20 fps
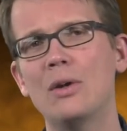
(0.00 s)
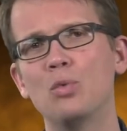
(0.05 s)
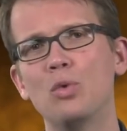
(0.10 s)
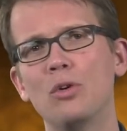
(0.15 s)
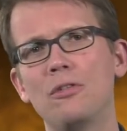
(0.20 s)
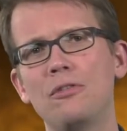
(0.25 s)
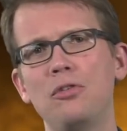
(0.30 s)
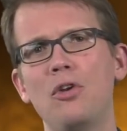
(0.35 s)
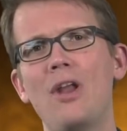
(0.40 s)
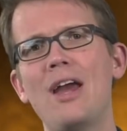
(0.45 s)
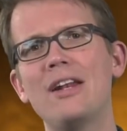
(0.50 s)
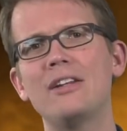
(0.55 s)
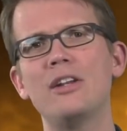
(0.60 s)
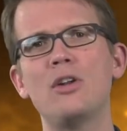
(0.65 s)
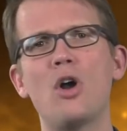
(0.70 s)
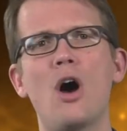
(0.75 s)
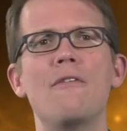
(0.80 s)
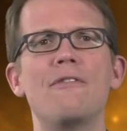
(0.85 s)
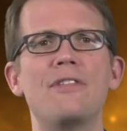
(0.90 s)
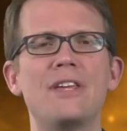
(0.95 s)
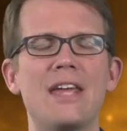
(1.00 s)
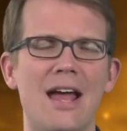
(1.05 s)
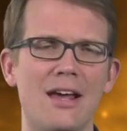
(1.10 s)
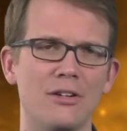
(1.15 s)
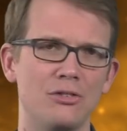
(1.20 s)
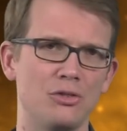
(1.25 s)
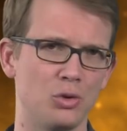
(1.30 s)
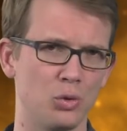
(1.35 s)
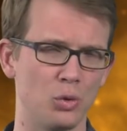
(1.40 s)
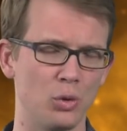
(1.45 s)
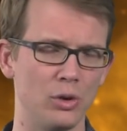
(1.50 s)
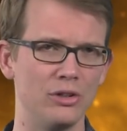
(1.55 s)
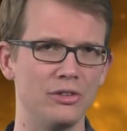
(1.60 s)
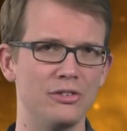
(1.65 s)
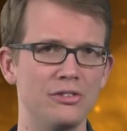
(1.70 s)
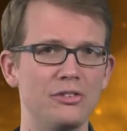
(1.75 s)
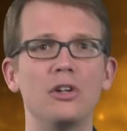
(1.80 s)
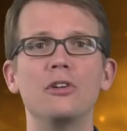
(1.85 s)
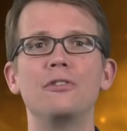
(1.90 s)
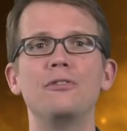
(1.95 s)
reflected off the asteroid's
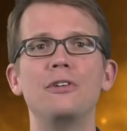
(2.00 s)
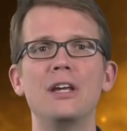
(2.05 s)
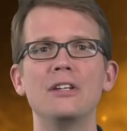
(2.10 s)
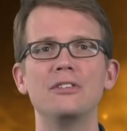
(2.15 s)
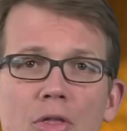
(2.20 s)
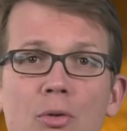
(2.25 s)
surface.